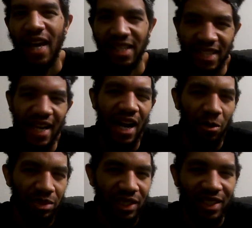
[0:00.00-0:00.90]
Edit that
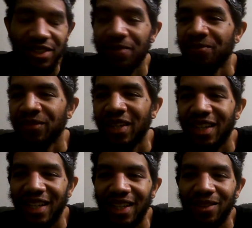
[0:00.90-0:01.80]
out, please.
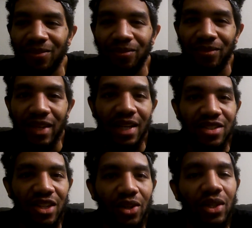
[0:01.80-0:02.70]
Um, yeah,
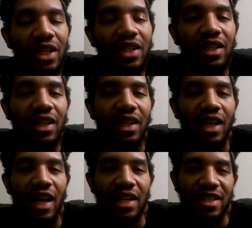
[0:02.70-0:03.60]
so
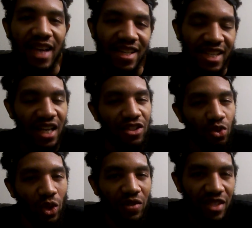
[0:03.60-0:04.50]
it's Isaiah
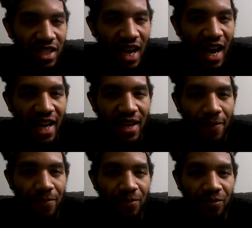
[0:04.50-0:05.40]
Swerve Scott
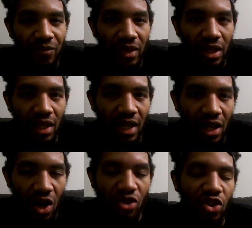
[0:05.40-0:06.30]
and
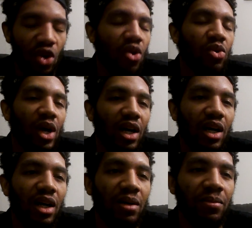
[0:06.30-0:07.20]
also
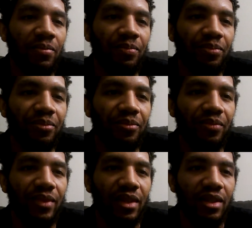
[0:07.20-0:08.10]
um,
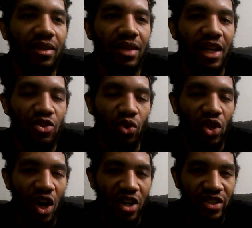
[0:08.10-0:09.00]
Angel
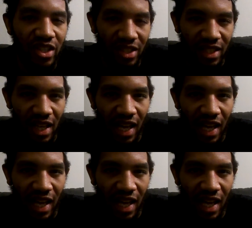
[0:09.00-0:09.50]
Garza